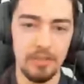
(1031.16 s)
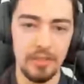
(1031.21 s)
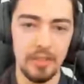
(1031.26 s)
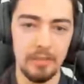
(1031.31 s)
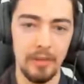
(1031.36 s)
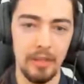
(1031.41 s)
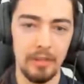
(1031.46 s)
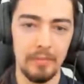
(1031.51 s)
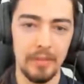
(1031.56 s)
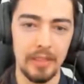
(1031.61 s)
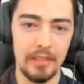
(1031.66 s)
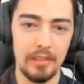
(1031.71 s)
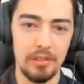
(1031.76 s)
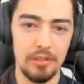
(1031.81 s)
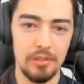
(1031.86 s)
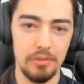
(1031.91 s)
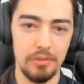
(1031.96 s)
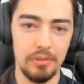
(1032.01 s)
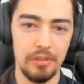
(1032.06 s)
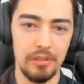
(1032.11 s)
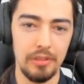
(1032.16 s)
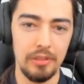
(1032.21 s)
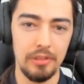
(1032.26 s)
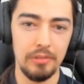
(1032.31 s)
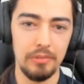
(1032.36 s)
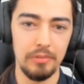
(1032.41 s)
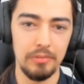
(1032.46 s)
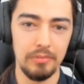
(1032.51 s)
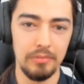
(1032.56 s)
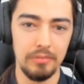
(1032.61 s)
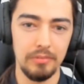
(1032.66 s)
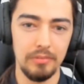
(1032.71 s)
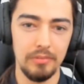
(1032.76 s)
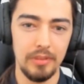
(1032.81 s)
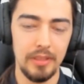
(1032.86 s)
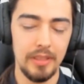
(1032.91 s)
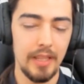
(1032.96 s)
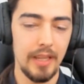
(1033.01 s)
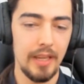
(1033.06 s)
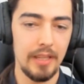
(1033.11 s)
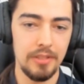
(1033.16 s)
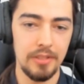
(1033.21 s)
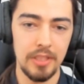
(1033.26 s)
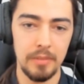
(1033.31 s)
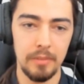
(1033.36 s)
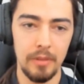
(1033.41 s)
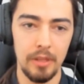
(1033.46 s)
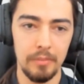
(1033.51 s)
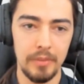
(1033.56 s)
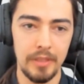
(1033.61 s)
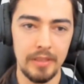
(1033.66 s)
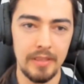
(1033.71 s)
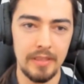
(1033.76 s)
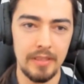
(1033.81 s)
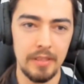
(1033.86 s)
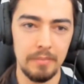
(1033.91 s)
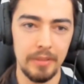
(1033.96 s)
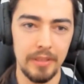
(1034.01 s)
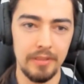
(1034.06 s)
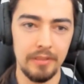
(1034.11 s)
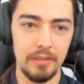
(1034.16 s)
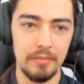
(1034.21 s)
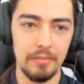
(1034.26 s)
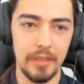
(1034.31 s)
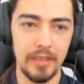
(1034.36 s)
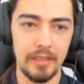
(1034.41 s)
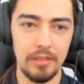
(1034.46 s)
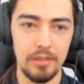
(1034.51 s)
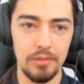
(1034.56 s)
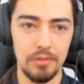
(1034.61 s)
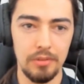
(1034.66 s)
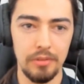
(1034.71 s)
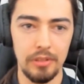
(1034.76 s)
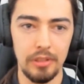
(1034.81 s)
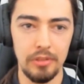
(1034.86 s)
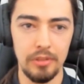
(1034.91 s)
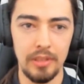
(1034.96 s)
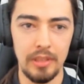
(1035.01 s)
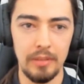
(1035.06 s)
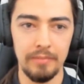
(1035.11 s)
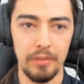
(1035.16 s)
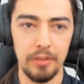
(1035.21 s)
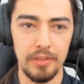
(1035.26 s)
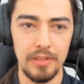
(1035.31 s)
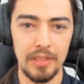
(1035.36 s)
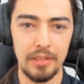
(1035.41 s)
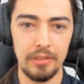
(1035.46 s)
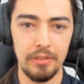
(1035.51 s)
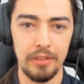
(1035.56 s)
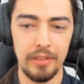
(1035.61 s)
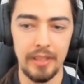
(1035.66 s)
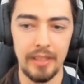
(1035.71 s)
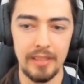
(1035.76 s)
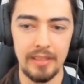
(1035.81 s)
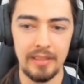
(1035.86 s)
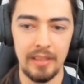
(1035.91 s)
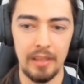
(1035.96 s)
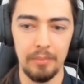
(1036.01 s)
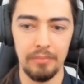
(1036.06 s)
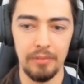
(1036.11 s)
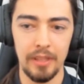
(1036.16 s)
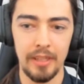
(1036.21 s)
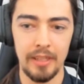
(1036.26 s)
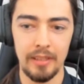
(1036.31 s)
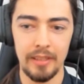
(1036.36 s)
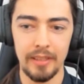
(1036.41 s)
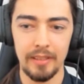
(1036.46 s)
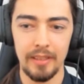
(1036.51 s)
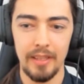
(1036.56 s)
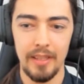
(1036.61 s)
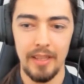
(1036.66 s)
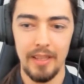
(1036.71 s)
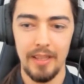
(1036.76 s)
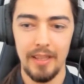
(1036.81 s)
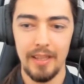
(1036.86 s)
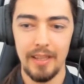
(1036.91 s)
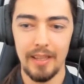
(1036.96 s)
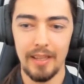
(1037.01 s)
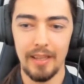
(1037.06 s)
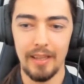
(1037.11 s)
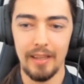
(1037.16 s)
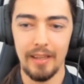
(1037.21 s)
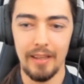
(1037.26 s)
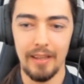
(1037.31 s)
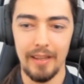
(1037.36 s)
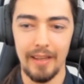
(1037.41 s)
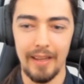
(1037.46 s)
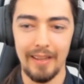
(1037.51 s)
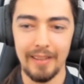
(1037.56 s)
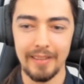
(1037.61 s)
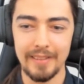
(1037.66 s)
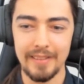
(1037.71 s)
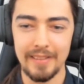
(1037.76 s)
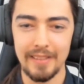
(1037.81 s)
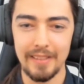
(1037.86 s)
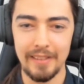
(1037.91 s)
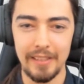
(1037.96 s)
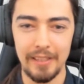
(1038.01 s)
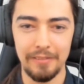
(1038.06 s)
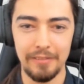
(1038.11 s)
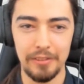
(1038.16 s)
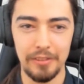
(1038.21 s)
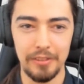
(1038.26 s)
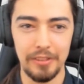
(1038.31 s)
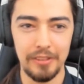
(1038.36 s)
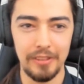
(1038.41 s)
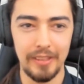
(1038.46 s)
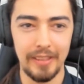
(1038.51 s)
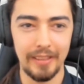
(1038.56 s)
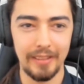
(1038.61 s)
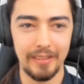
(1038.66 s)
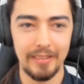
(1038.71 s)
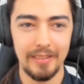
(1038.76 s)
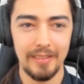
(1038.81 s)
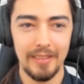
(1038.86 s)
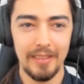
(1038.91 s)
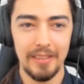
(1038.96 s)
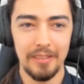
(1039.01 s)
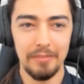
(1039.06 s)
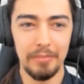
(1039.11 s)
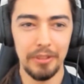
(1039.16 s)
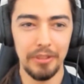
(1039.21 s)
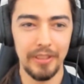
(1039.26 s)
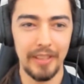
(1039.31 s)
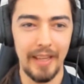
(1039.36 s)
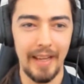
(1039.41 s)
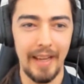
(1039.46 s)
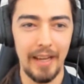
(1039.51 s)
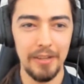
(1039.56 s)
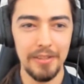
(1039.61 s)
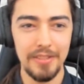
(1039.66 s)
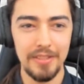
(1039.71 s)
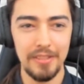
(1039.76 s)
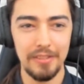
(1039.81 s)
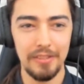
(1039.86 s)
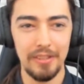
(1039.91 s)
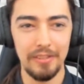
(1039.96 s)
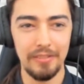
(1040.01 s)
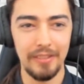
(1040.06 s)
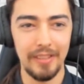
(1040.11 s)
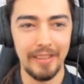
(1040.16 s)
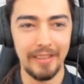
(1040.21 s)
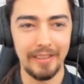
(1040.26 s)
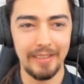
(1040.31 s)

Just about making sure that it's just about being disciplined and making sure that you keep focusing on the next step, right? I like to say that if you're building a house, you don't